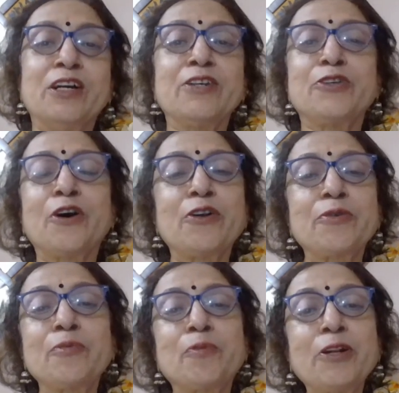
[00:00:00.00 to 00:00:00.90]
your
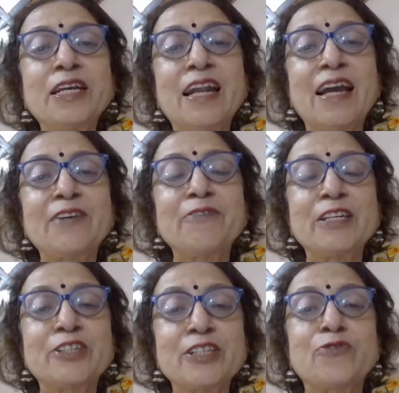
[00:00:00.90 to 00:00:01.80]
body
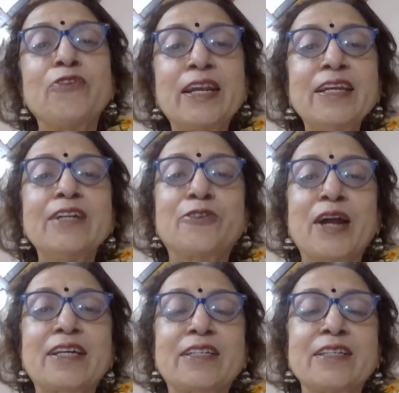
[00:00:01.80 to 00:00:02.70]
language is very
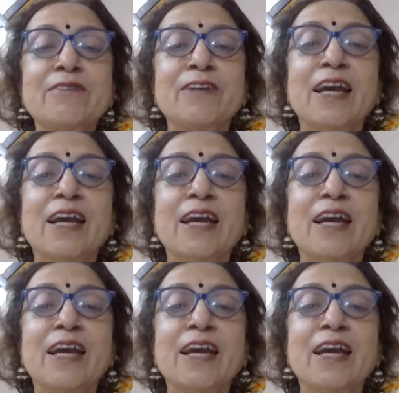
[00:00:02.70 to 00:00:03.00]
attractive